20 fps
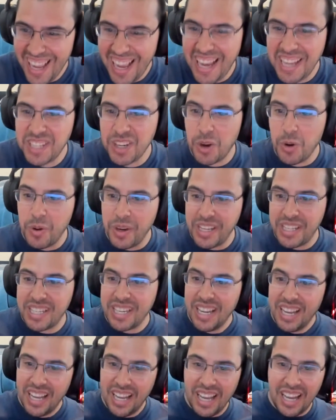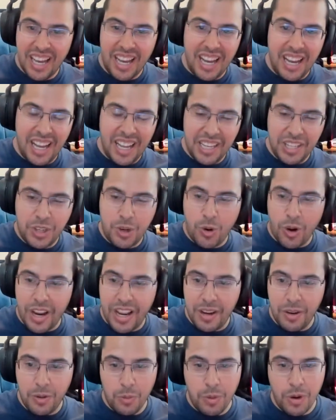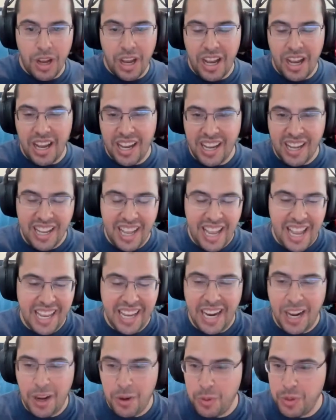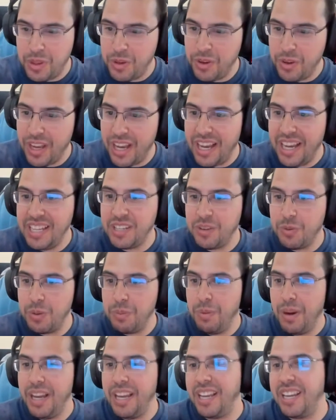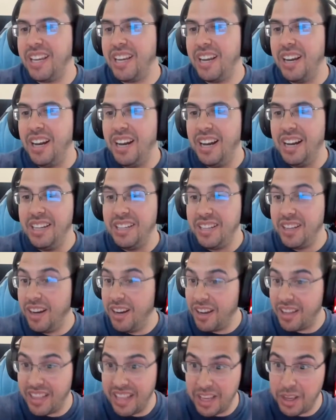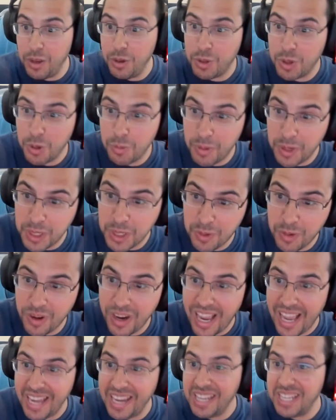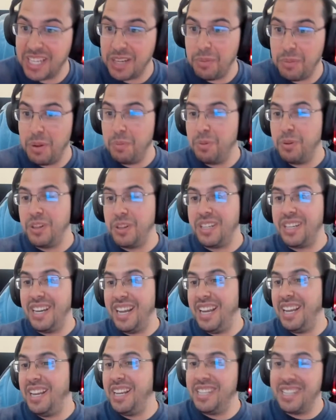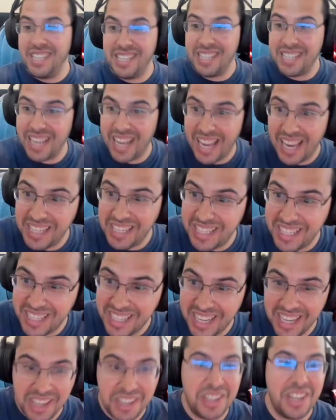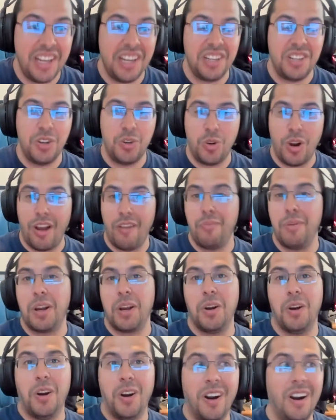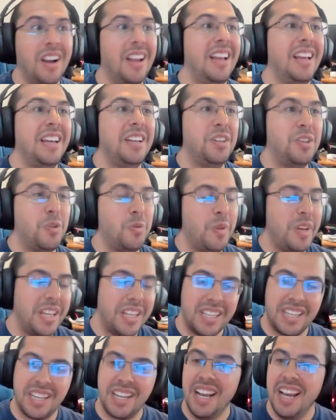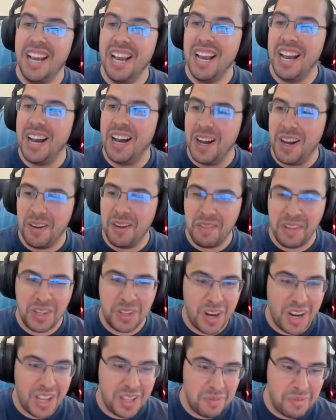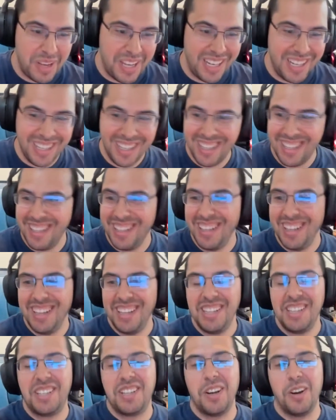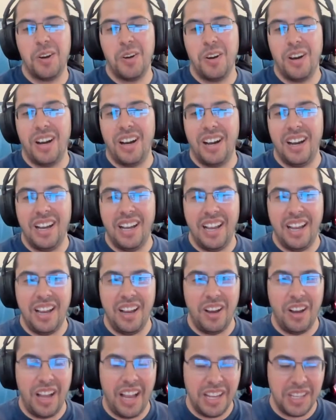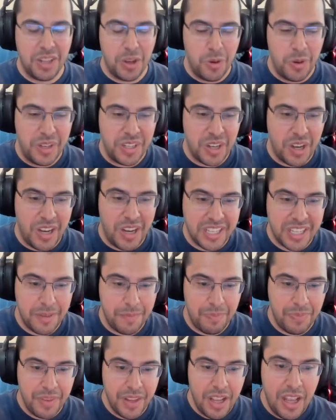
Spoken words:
As always, it's great hanging out with you guys, with Mike. Doug, thank you so much for adding some input today since I didn't get a chance to drive my car in 2 weeks and try the beta. So as always, awesome.